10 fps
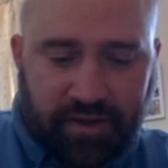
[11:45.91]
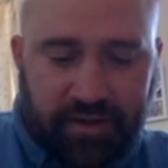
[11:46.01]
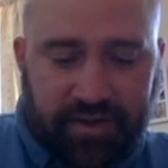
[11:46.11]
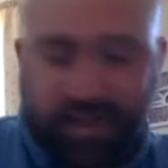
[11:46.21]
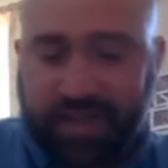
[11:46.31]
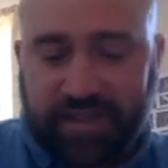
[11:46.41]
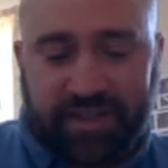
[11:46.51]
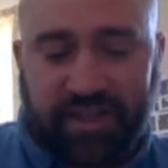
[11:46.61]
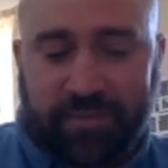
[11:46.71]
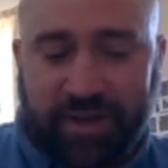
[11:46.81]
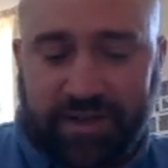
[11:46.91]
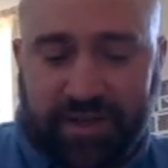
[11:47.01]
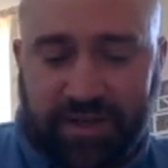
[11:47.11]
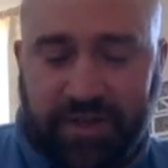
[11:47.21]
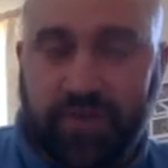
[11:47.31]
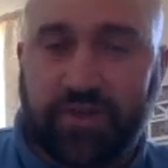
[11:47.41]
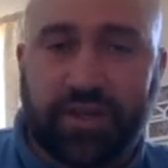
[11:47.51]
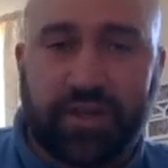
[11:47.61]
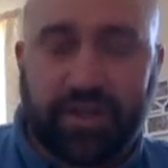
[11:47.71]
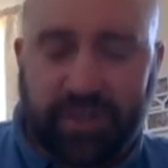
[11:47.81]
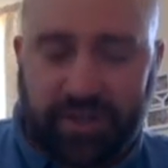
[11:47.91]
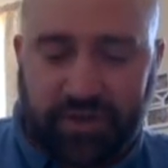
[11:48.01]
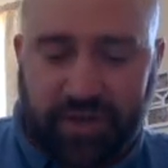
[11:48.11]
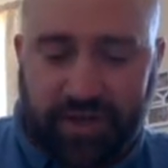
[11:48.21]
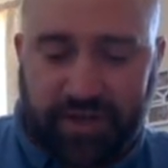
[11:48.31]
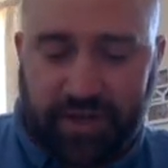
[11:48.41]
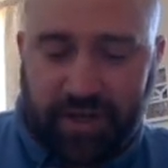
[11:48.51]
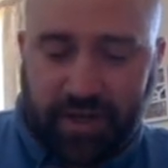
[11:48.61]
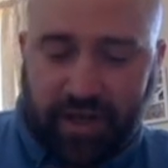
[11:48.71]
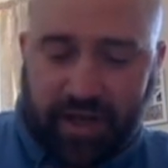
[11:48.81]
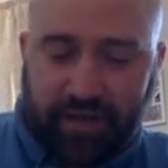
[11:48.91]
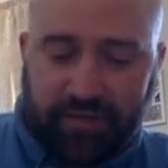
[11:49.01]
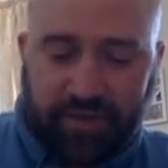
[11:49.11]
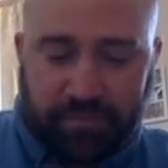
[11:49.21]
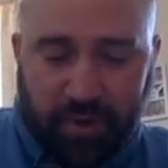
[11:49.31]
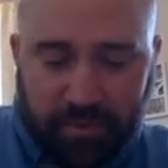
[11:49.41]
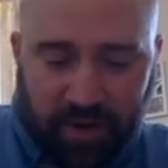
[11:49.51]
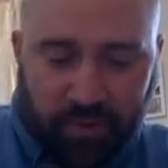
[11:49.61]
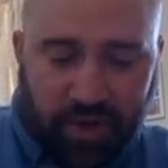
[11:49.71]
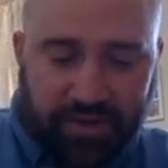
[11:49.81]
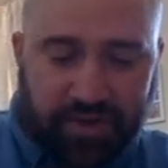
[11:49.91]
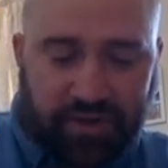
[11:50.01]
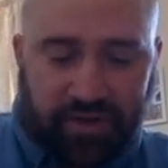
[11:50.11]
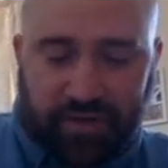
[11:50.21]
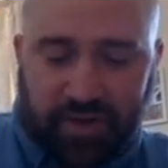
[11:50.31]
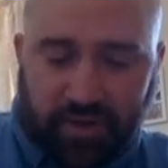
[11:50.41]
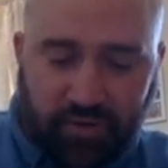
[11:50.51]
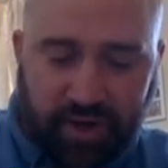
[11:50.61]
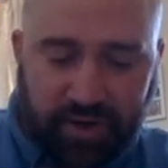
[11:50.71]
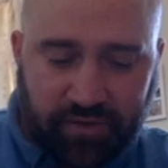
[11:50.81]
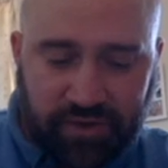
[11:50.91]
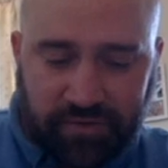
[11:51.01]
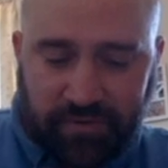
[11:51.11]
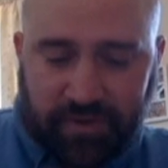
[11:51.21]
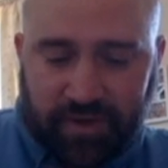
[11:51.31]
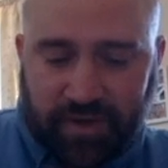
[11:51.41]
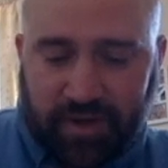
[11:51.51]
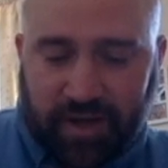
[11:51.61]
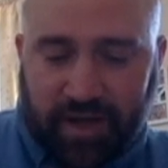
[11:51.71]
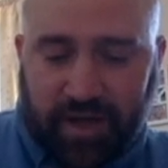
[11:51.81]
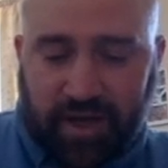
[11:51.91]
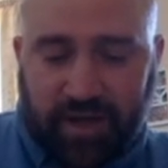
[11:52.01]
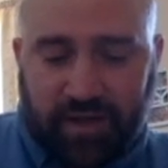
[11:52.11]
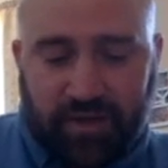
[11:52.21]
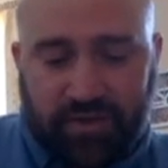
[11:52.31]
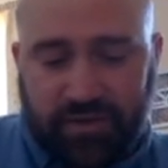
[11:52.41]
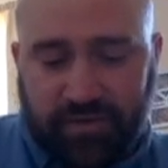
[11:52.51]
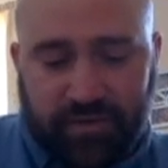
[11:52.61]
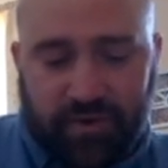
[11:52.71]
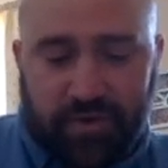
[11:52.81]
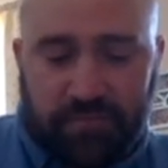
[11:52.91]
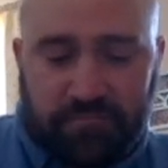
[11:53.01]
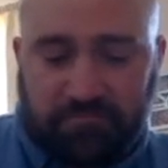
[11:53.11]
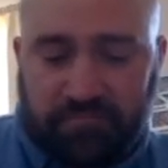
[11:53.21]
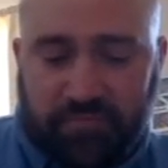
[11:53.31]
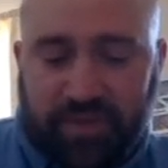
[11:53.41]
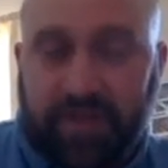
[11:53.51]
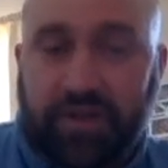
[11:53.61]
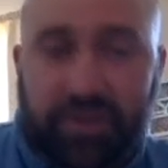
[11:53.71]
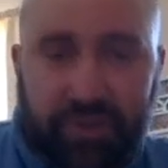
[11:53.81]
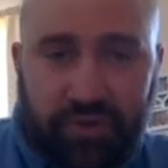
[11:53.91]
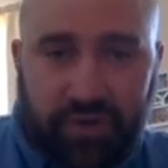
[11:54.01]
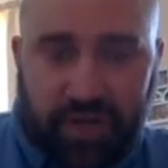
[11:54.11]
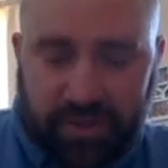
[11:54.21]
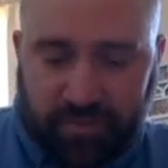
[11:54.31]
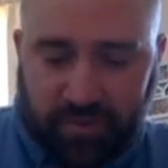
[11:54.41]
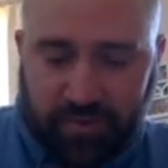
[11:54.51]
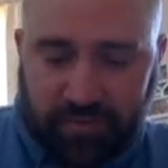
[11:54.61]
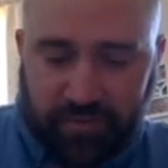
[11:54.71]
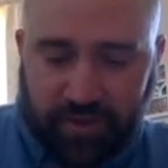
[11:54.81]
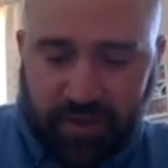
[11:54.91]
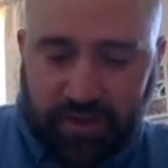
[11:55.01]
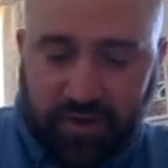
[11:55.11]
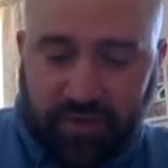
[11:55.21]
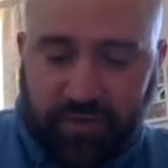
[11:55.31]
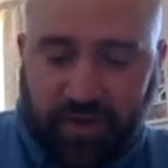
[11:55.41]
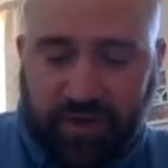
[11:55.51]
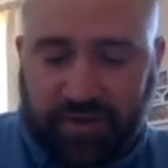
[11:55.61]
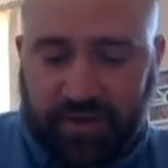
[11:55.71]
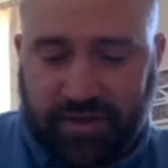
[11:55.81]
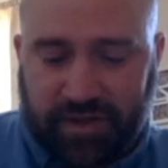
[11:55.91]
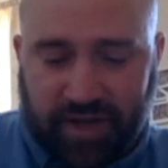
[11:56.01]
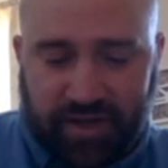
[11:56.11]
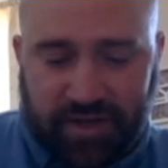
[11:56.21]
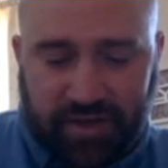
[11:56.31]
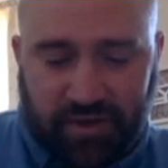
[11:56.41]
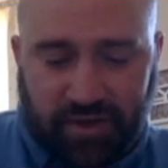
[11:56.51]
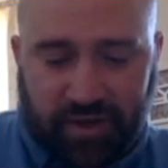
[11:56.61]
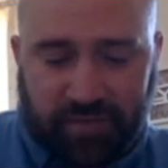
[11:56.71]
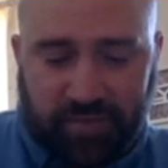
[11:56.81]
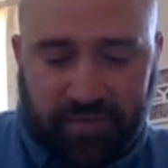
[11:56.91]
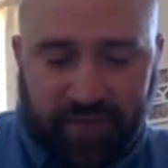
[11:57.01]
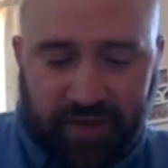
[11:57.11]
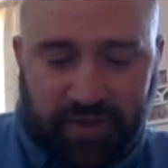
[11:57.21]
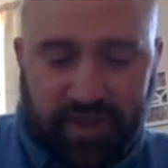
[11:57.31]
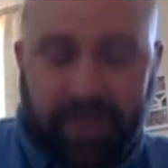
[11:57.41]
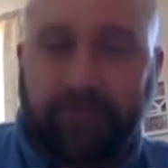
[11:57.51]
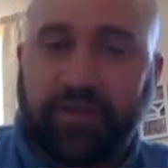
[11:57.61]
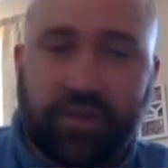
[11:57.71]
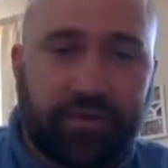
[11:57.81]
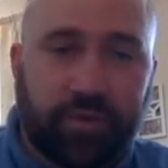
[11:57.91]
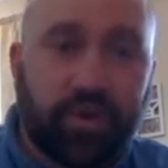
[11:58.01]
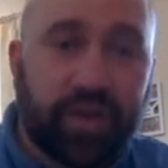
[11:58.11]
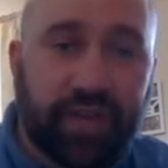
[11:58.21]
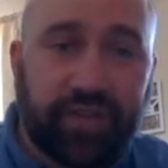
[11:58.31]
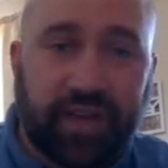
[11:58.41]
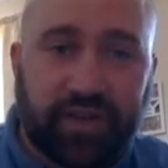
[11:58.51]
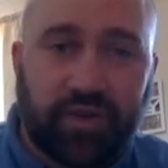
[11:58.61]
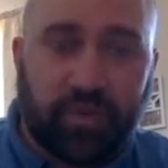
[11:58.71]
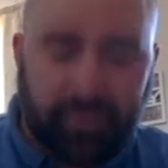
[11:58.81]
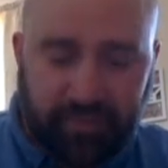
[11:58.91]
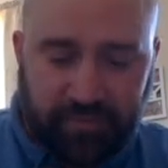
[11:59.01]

The static steam engine is used in industries, and the first mobile ones travel along rails, used for industrial transport. So far, this changes your life profoundly if you work in that job.